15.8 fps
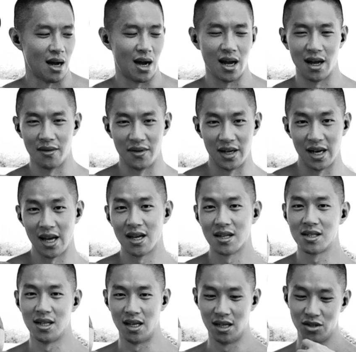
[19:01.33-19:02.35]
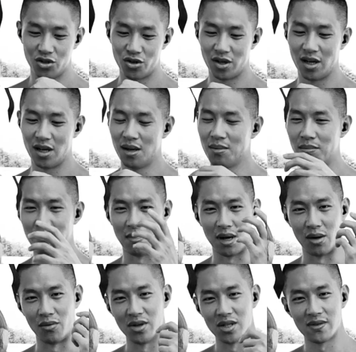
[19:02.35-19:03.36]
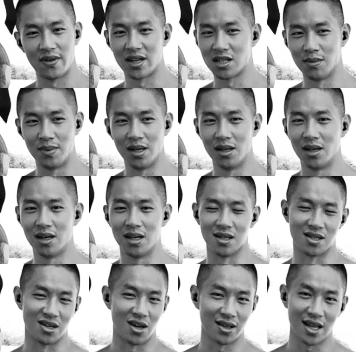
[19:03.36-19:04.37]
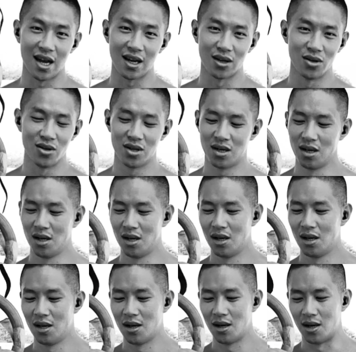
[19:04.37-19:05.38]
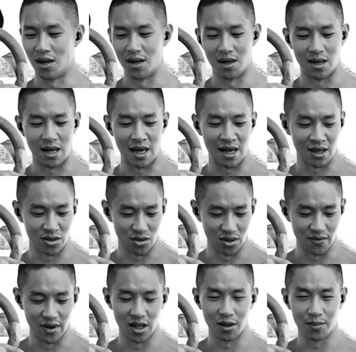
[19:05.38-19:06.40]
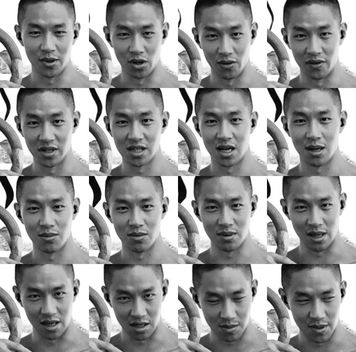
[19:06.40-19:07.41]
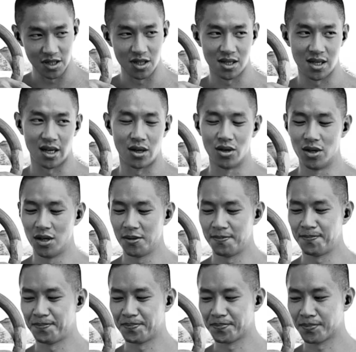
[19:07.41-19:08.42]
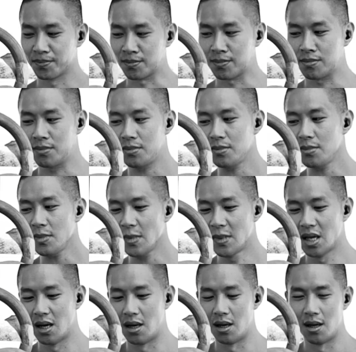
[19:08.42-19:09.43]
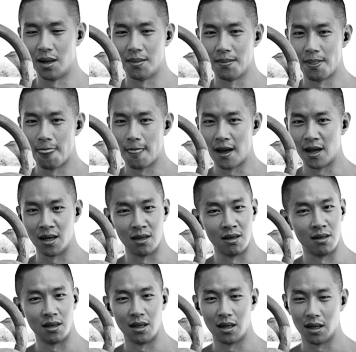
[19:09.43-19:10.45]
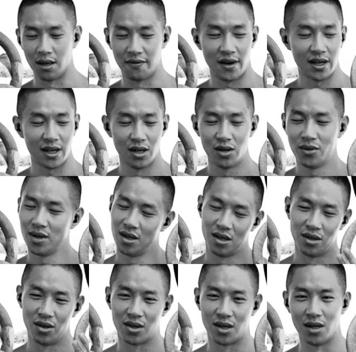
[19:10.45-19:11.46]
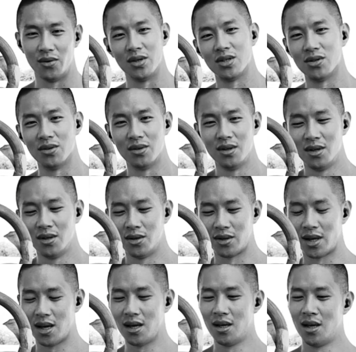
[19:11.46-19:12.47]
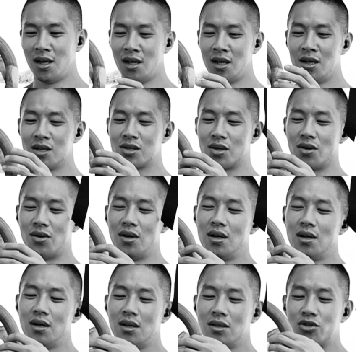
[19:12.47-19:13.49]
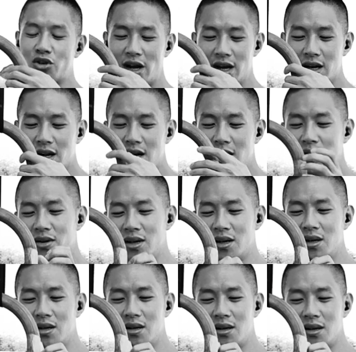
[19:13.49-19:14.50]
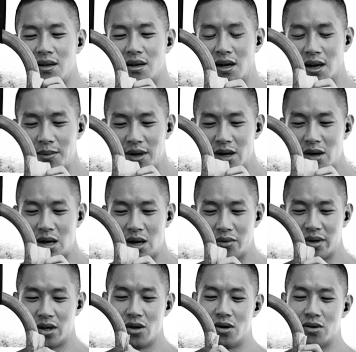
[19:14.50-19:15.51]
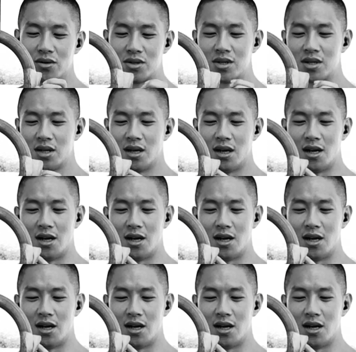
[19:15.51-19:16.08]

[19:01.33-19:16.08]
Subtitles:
I have a nasty injury. My wrist flexibility is not that good. I had to develop it over time as much as I could. And if I can do it, you can do it too. Okay? So try it out. Let me know how it goes.